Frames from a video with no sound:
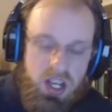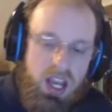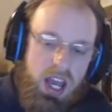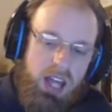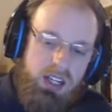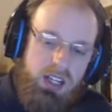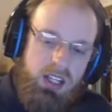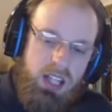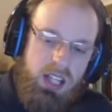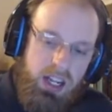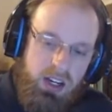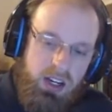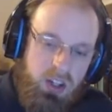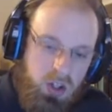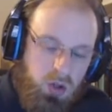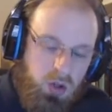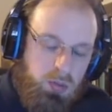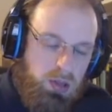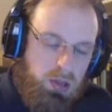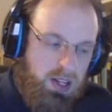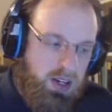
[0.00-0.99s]
And a lot of
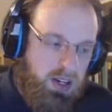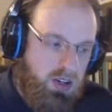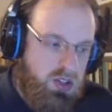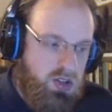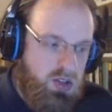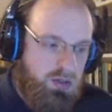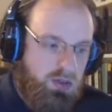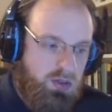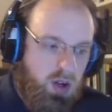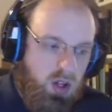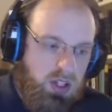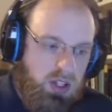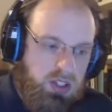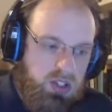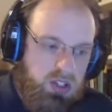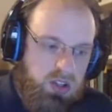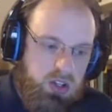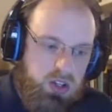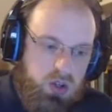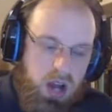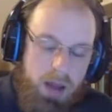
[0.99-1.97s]
new players fall into
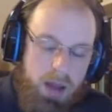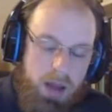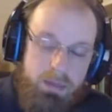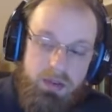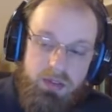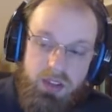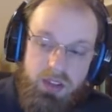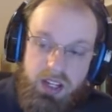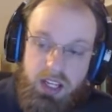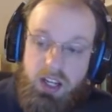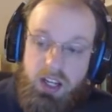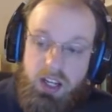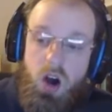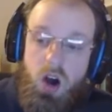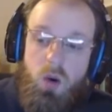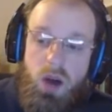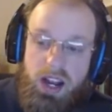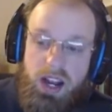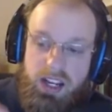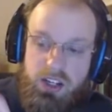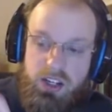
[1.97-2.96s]
the trap of thinking, oh,
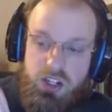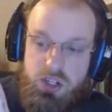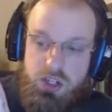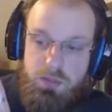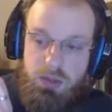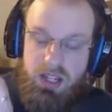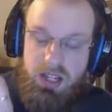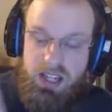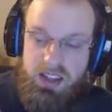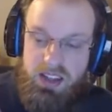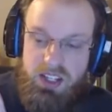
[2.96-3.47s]
I can just play this